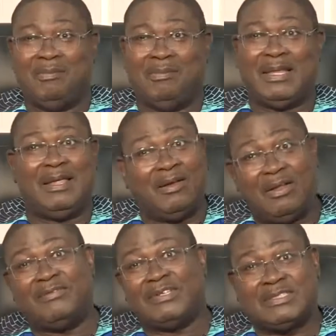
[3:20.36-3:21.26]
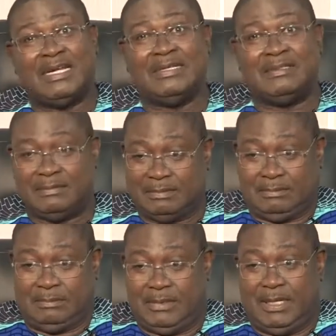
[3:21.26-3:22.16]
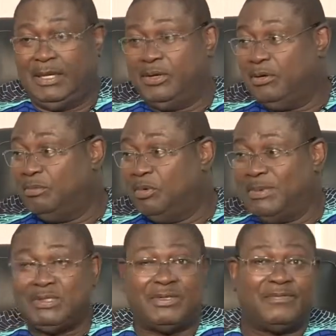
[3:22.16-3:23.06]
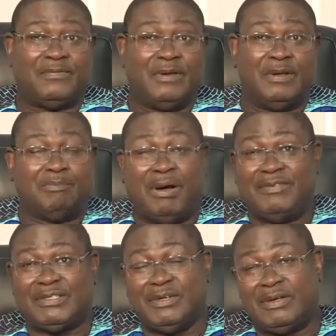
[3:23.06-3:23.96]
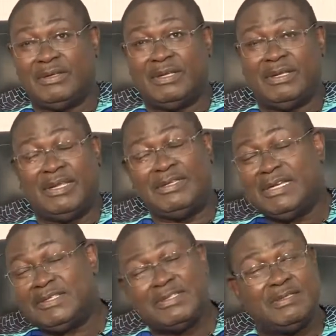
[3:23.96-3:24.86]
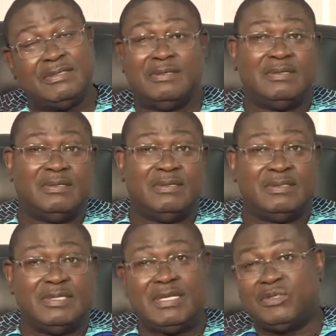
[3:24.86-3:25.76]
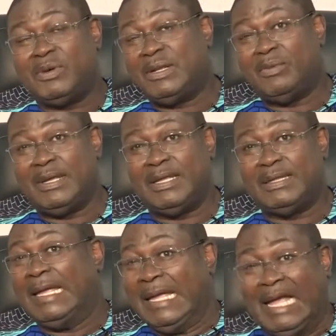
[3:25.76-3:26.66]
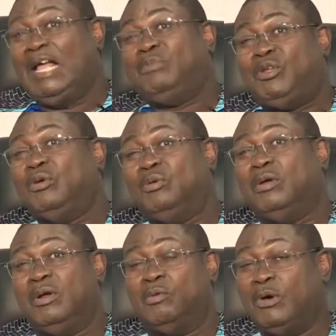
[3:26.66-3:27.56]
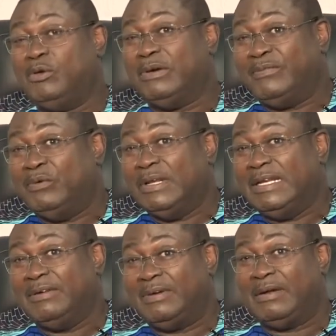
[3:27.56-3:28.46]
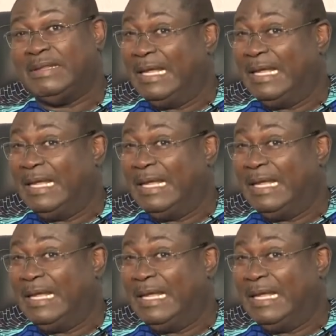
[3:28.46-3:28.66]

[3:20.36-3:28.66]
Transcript: But then all of a sudden, in your moment of poverty, they just went away. They helped you when you were fooling around.